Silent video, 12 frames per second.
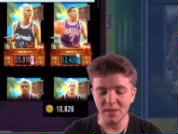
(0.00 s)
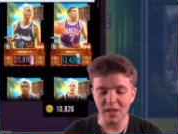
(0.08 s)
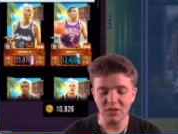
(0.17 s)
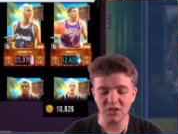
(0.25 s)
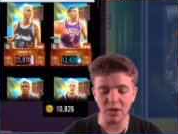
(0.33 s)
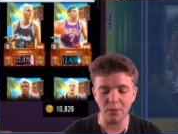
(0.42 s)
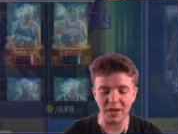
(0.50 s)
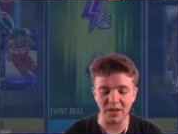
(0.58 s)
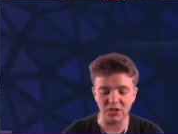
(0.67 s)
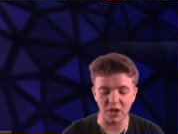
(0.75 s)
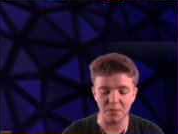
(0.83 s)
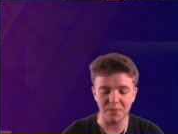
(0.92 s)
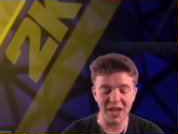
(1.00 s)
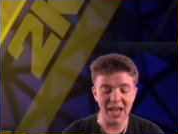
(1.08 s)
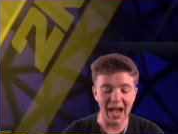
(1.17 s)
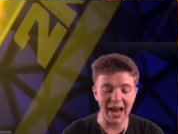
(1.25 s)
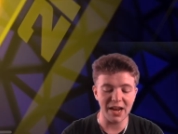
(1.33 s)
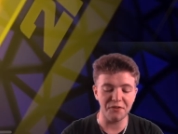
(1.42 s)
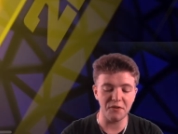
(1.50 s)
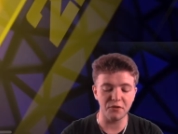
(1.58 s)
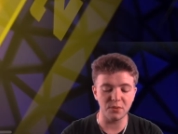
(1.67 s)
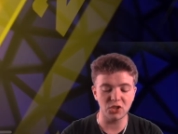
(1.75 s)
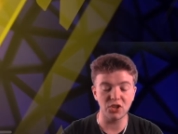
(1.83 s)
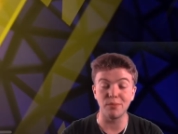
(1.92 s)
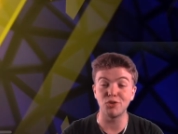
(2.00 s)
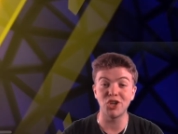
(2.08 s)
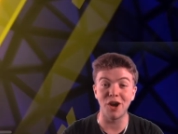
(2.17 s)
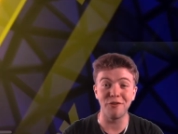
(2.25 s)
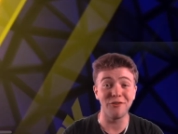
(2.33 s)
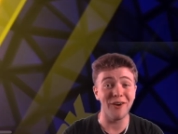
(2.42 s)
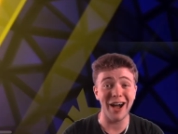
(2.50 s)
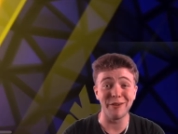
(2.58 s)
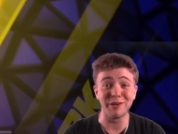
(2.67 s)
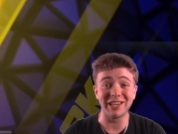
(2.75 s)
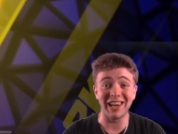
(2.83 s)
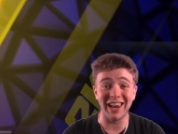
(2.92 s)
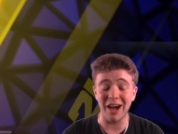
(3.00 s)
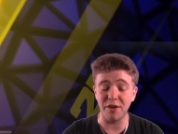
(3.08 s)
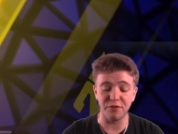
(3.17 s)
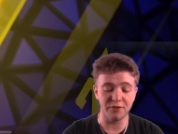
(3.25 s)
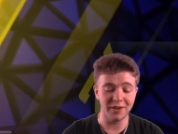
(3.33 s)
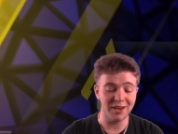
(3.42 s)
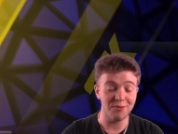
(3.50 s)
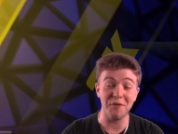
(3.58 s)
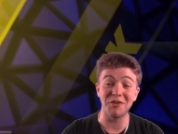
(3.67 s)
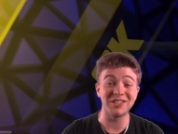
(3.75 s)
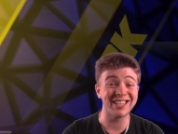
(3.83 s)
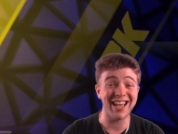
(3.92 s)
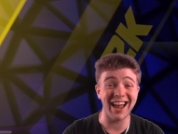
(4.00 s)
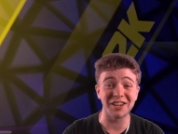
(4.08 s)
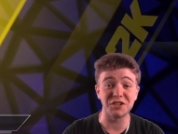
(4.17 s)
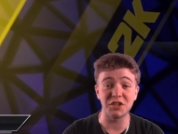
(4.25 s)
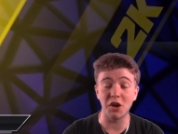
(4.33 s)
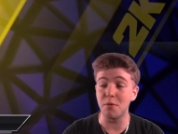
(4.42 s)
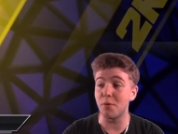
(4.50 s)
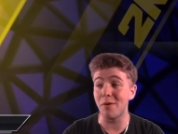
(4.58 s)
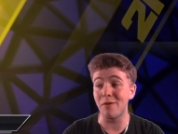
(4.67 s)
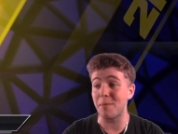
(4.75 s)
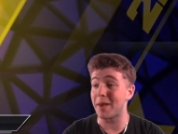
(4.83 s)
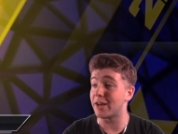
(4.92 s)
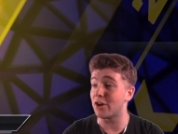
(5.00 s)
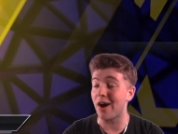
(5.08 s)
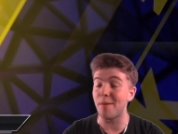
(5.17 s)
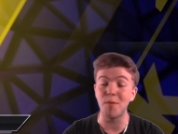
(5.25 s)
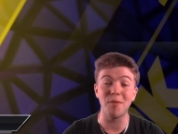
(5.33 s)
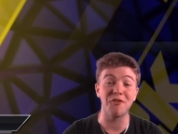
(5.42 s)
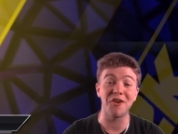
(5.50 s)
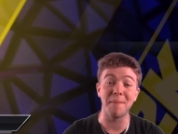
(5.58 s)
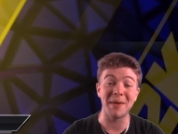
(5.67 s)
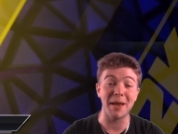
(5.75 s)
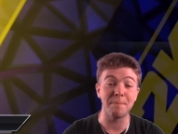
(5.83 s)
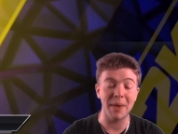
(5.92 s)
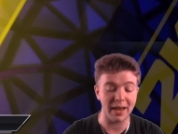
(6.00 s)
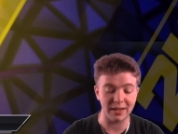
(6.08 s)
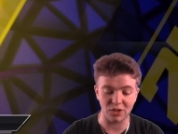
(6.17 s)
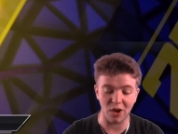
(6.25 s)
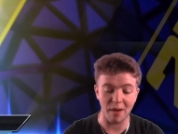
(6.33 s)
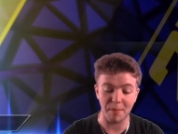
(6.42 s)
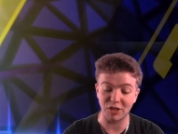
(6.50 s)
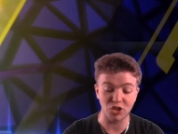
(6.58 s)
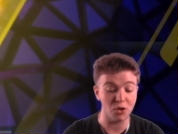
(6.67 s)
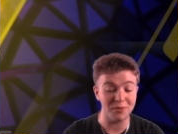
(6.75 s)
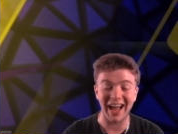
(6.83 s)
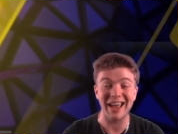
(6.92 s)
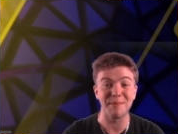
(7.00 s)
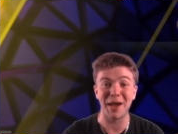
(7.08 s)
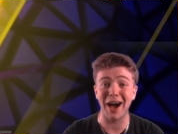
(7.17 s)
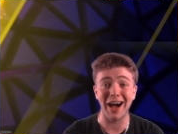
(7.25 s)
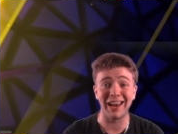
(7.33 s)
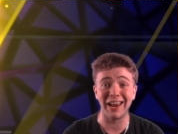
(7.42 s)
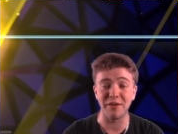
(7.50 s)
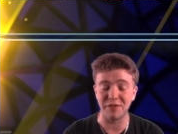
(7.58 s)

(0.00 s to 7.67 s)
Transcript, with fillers: See what we can do. Anything from the top shelf, I would love. Whether it's a Galaxy Opal, whether it be a diamond, whether it be a pink diamond. You name it, I love